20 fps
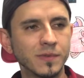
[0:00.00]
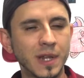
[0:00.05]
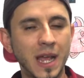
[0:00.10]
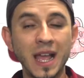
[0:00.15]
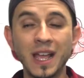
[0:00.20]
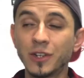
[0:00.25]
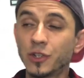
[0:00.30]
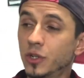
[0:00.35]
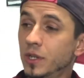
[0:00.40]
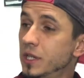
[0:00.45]
I
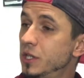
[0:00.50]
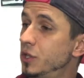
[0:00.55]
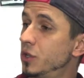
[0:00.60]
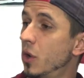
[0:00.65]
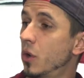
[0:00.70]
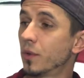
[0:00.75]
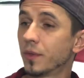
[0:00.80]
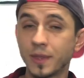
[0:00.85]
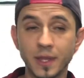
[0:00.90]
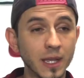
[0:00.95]
actually
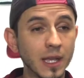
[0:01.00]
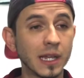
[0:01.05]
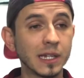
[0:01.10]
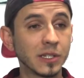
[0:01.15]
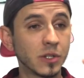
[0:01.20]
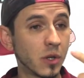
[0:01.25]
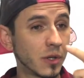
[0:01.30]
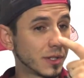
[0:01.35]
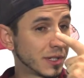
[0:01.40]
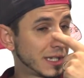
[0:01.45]
don't think I
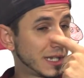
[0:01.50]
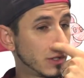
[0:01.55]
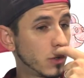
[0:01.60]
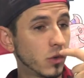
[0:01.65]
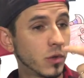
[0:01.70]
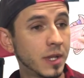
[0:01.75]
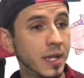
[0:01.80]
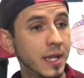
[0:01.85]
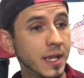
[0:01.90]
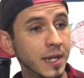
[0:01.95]
saw a single
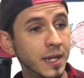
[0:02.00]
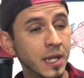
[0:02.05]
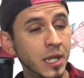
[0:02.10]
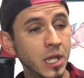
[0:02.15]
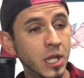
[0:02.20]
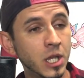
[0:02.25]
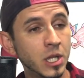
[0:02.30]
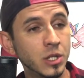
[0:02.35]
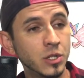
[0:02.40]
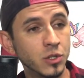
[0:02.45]
kid
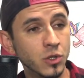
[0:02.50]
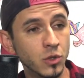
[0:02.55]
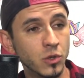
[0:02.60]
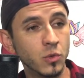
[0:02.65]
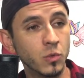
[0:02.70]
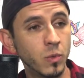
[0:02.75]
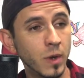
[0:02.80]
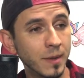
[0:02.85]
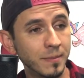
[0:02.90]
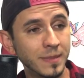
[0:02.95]
do the
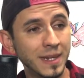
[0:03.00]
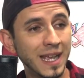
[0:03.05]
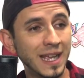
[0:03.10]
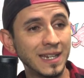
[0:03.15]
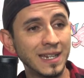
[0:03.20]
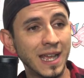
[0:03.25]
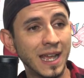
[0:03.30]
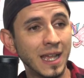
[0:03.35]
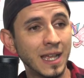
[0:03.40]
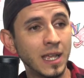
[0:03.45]
whip
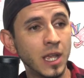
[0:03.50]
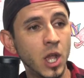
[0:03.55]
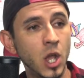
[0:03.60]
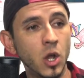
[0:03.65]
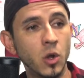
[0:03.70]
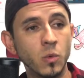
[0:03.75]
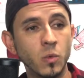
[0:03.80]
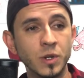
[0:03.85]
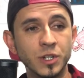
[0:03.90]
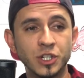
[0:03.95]
nay-nay,
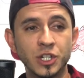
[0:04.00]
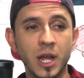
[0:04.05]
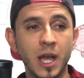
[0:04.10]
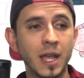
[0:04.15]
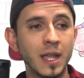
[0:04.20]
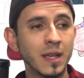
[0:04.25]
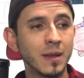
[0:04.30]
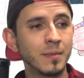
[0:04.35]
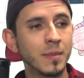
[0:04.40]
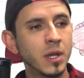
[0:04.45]
which I
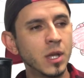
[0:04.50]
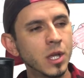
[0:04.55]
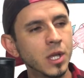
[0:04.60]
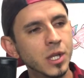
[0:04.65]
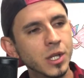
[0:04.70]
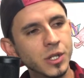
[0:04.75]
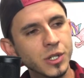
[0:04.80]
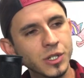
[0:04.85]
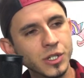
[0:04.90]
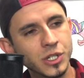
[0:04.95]
am
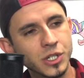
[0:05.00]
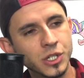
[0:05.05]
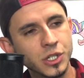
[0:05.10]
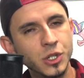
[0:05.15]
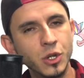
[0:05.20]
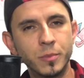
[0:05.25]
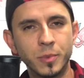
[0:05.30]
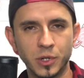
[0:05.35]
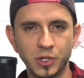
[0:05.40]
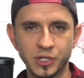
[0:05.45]

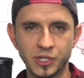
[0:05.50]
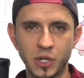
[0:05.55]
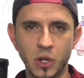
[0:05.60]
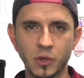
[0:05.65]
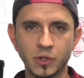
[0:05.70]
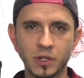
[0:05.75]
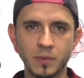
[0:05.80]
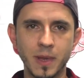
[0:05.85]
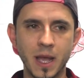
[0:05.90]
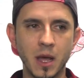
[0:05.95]
super
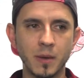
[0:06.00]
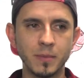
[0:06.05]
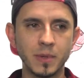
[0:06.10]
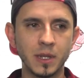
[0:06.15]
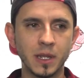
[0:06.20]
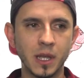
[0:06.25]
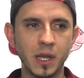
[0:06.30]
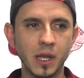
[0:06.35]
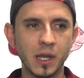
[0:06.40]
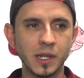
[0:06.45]
stoked about
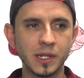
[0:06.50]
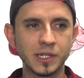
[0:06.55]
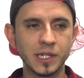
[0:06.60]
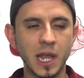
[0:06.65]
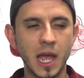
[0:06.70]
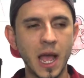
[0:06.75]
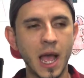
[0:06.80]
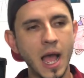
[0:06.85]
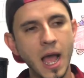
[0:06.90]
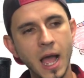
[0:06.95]
because
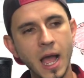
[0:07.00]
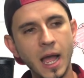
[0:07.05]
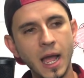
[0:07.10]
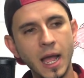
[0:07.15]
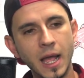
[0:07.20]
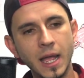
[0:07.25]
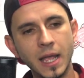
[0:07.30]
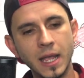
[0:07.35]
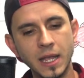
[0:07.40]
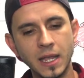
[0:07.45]

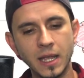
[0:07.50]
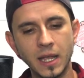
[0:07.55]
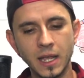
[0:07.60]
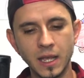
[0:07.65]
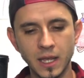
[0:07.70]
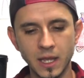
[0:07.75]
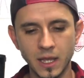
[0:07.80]
I